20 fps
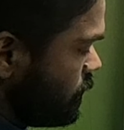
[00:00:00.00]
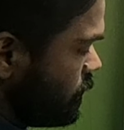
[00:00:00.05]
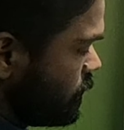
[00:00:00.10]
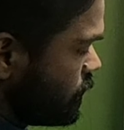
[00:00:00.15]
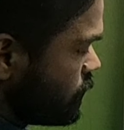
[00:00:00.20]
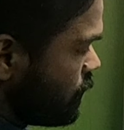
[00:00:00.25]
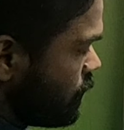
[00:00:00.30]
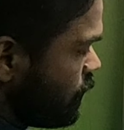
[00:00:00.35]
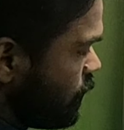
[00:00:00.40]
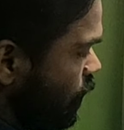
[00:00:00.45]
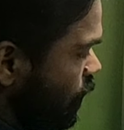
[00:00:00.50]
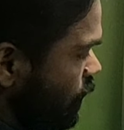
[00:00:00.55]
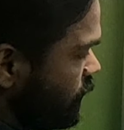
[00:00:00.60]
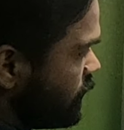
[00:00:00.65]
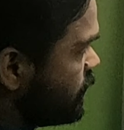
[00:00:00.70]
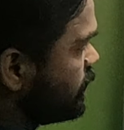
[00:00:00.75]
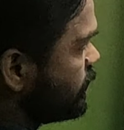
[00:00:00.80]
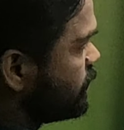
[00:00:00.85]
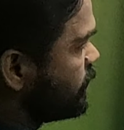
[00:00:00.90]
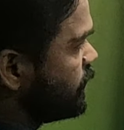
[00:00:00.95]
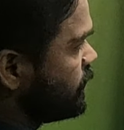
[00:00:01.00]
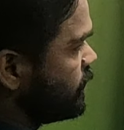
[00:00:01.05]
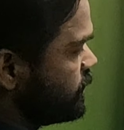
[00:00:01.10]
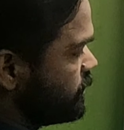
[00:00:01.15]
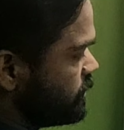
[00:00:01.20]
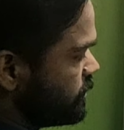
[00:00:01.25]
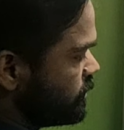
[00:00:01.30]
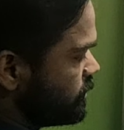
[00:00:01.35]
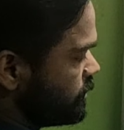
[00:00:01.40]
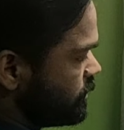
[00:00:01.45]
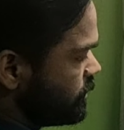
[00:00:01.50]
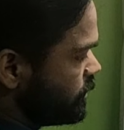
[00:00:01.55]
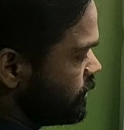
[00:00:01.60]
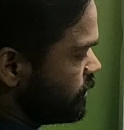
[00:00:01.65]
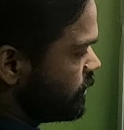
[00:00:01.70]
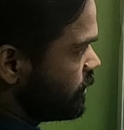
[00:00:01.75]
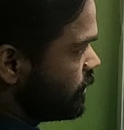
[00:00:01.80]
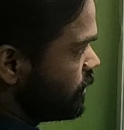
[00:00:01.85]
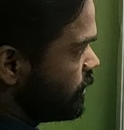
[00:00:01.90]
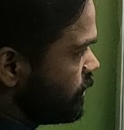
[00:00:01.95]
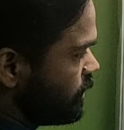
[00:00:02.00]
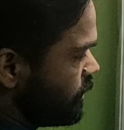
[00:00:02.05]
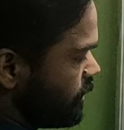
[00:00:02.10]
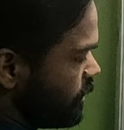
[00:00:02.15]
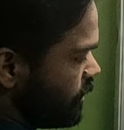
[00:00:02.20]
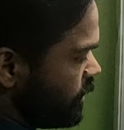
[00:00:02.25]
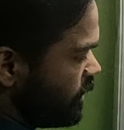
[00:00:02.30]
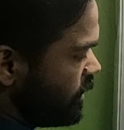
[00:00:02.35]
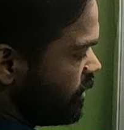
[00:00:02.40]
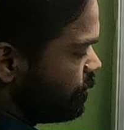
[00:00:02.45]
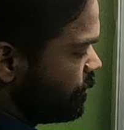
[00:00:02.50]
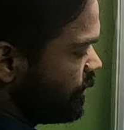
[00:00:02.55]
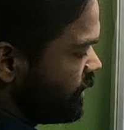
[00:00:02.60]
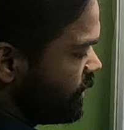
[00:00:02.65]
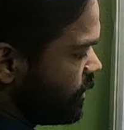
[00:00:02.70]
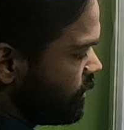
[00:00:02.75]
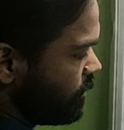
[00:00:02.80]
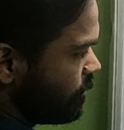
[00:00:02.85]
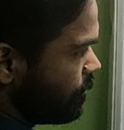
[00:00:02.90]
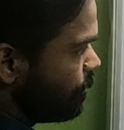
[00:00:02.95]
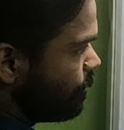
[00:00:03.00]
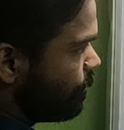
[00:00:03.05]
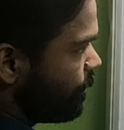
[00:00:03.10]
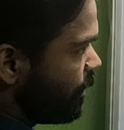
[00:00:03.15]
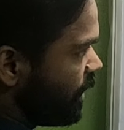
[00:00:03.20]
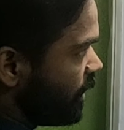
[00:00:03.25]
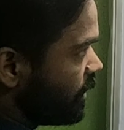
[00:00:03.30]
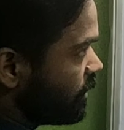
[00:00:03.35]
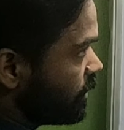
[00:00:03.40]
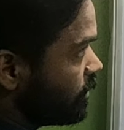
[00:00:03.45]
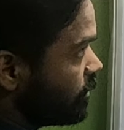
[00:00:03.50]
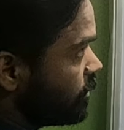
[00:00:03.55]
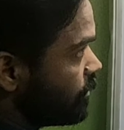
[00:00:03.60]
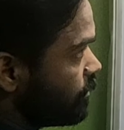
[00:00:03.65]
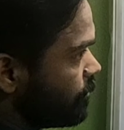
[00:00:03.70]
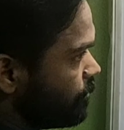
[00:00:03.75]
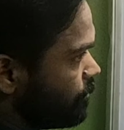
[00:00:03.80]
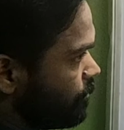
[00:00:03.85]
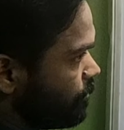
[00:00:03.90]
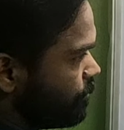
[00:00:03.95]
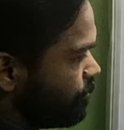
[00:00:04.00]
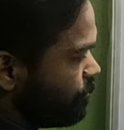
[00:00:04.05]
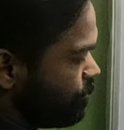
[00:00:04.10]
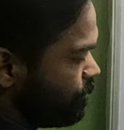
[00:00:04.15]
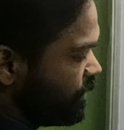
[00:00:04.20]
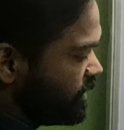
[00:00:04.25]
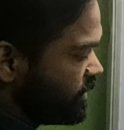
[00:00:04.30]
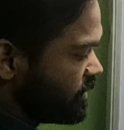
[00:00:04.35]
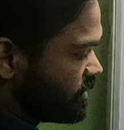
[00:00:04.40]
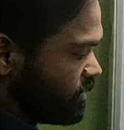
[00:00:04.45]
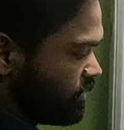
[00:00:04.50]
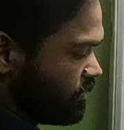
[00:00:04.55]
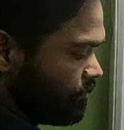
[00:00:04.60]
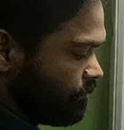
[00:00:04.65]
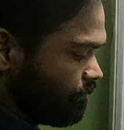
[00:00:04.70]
So cot theta is AB by BC.